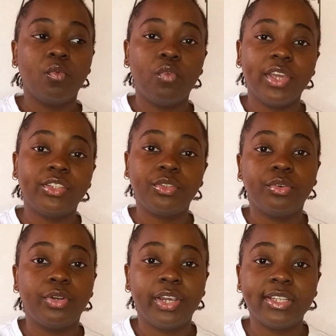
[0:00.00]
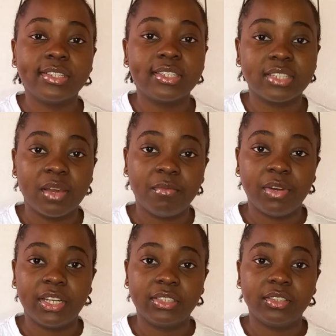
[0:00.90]
When you hurt
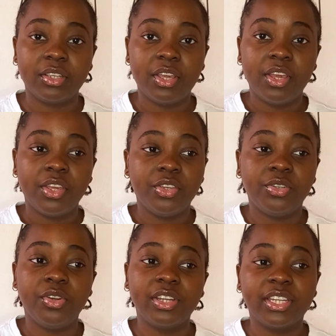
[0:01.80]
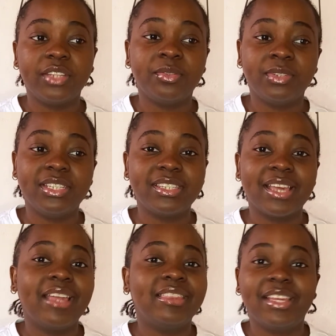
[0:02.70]
someone, you don't get to
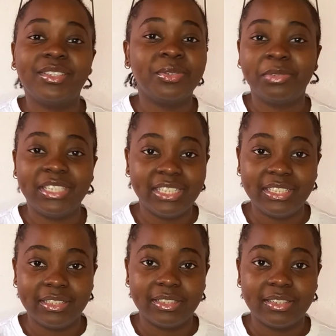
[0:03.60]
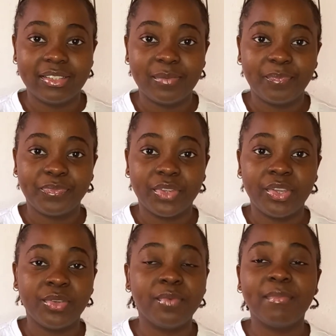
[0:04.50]
decide that you didn't.
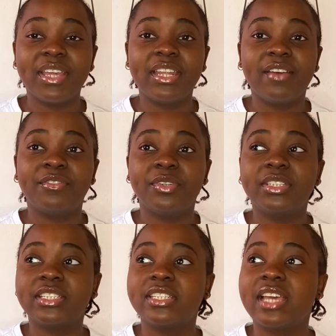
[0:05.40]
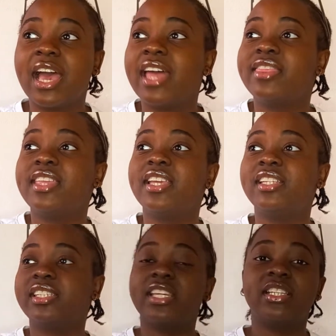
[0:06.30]
You might have not had the
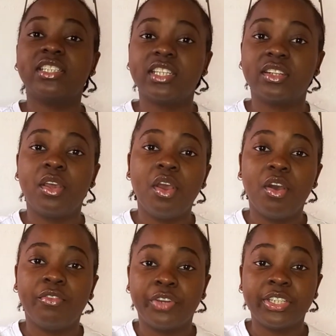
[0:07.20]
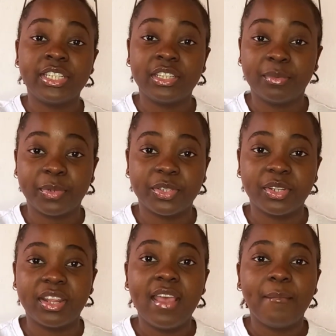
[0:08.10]
intention of hurting the
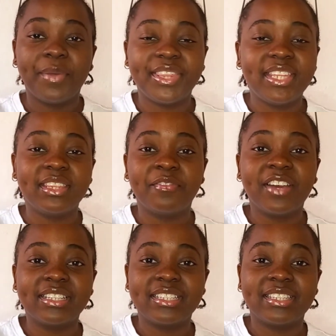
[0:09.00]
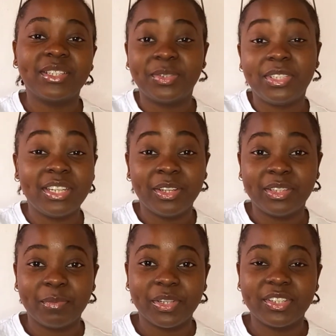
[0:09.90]
person, but then the fact is that you did hurt
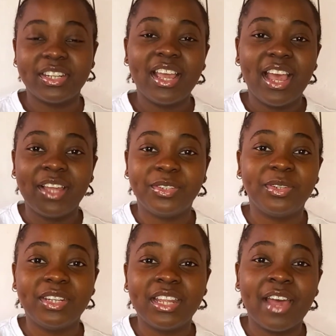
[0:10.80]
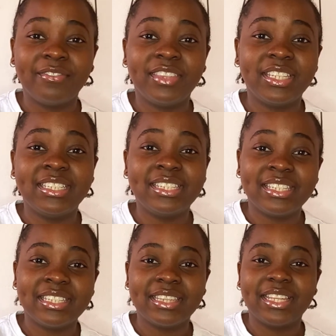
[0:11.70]
the person, and you don't have the
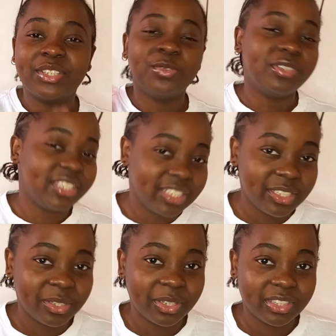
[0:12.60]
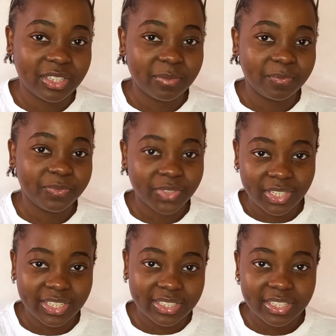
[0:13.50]
decision that you didn't hurt them.
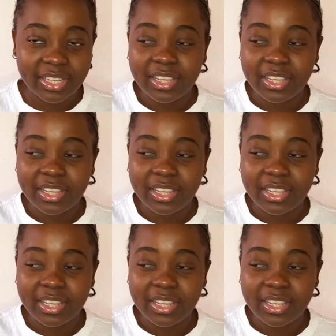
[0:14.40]
Get?